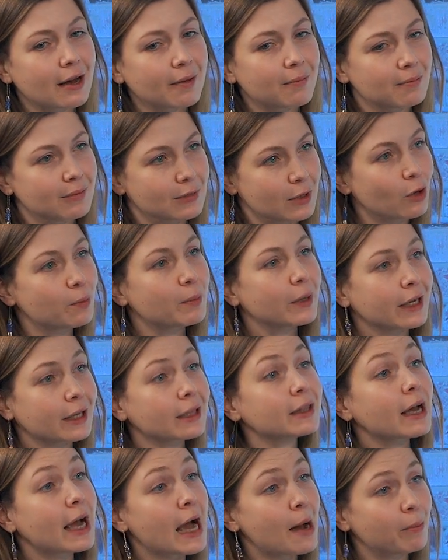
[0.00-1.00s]
normally
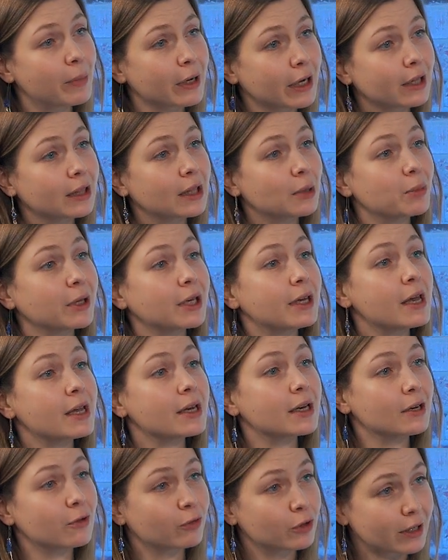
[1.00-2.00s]
in the company at the
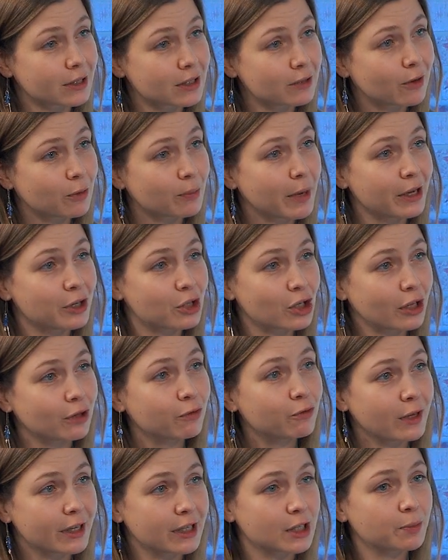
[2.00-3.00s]
beginning of transformation,
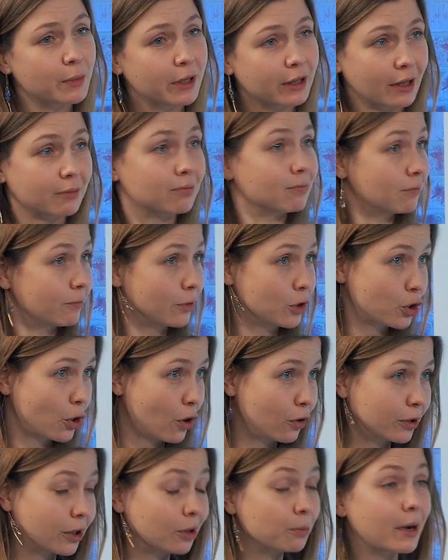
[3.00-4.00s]
things been, which
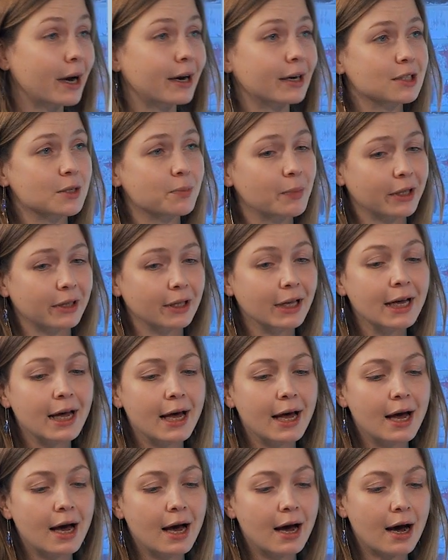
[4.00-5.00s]
Holland Barrett's been
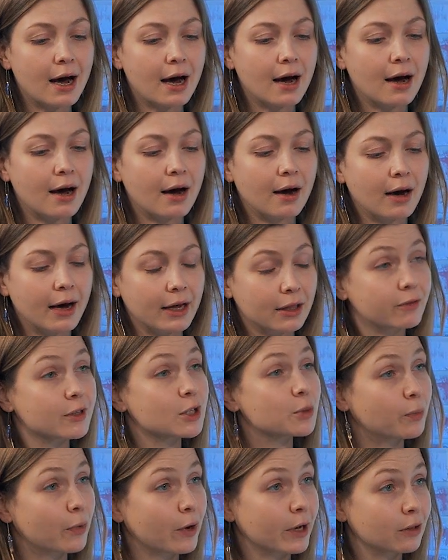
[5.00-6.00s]
at
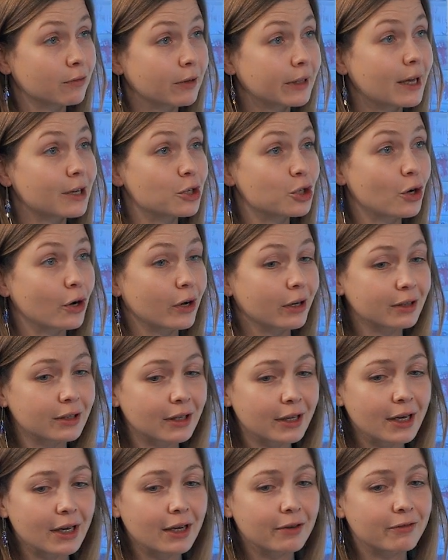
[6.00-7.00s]
this point when I joined,
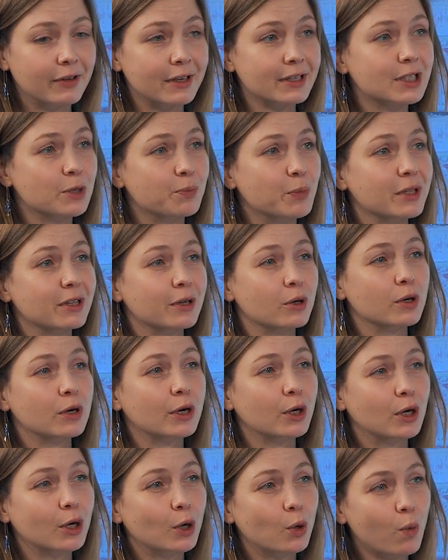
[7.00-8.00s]
things been
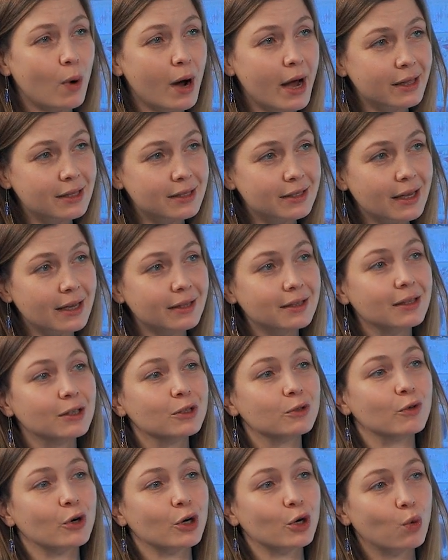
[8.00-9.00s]
quite
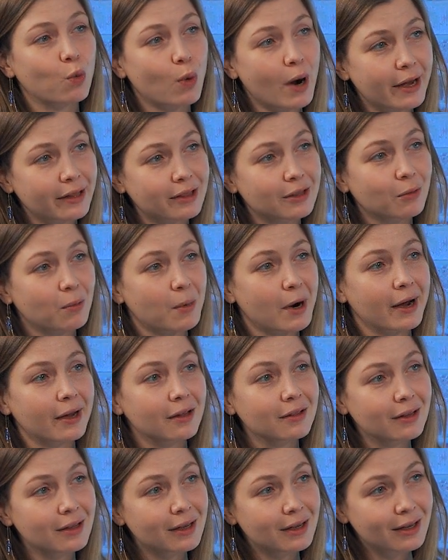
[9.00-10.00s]
settled for quite a
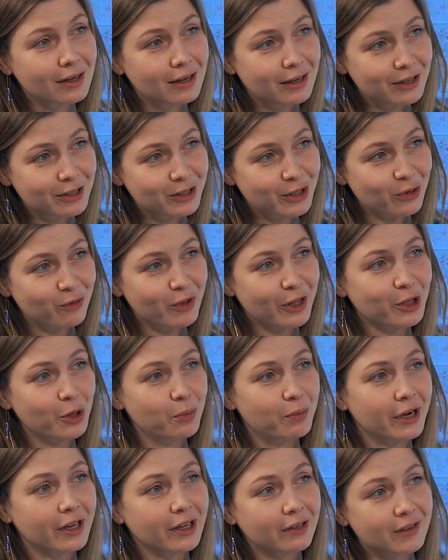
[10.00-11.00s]
while. So when you
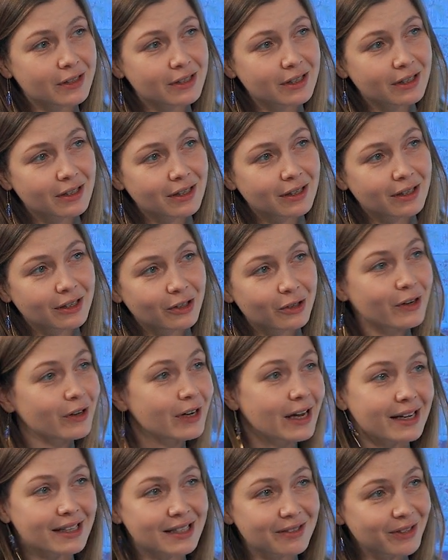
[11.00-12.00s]
bring this, guys, we